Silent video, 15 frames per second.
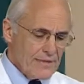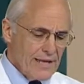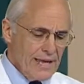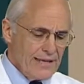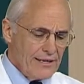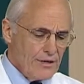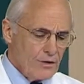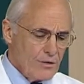
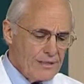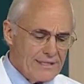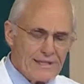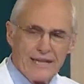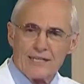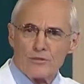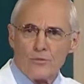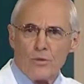and it only
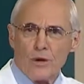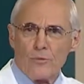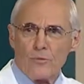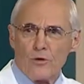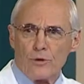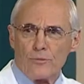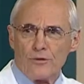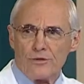takes one
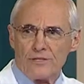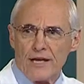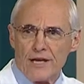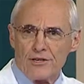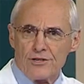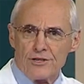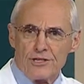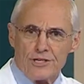more
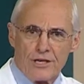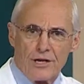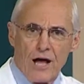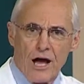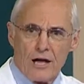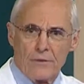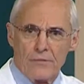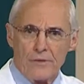mutation to
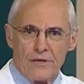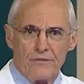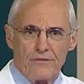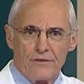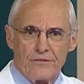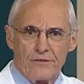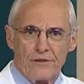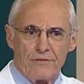knock
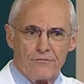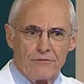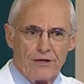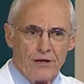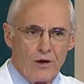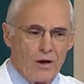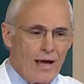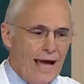
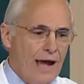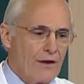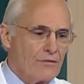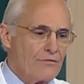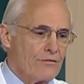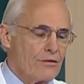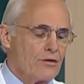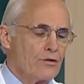P53 out
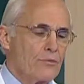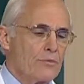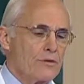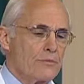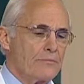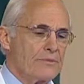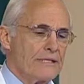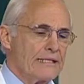of the loop
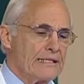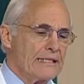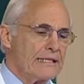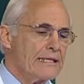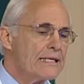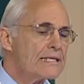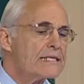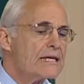
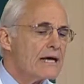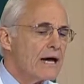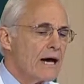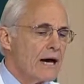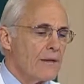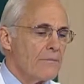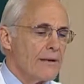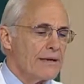completely,
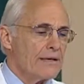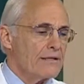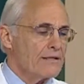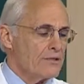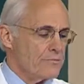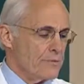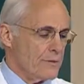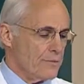making
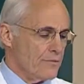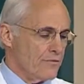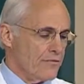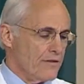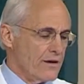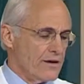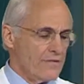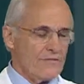these people
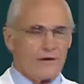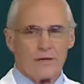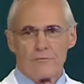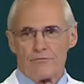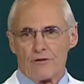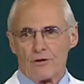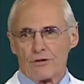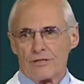very, very
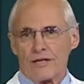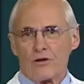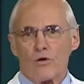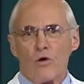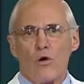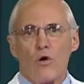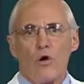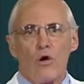prone to get
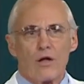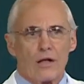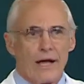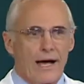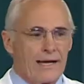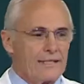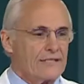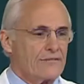all
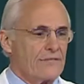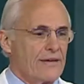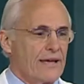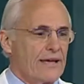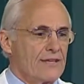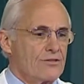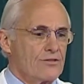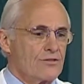kinds of
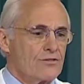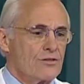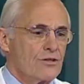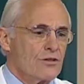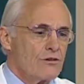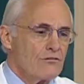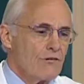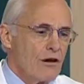cancers
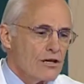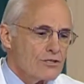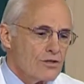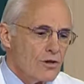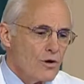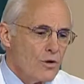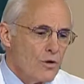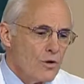across
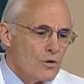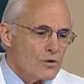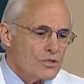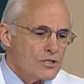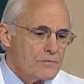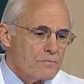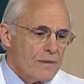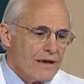the whole
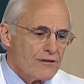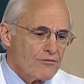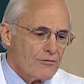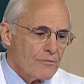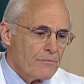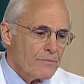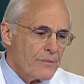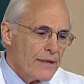
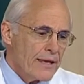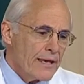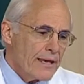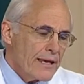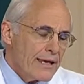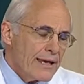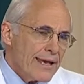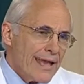spectrum.
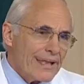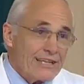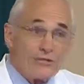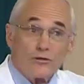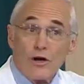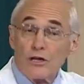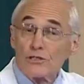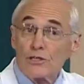And
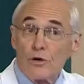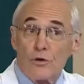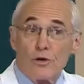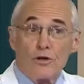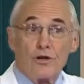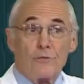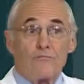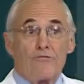it's also a
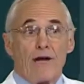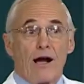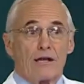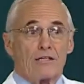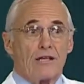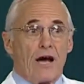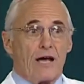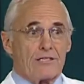good
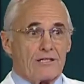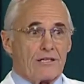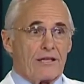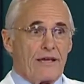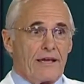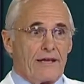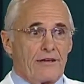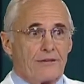
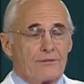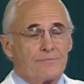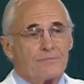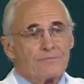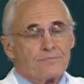prognosticator.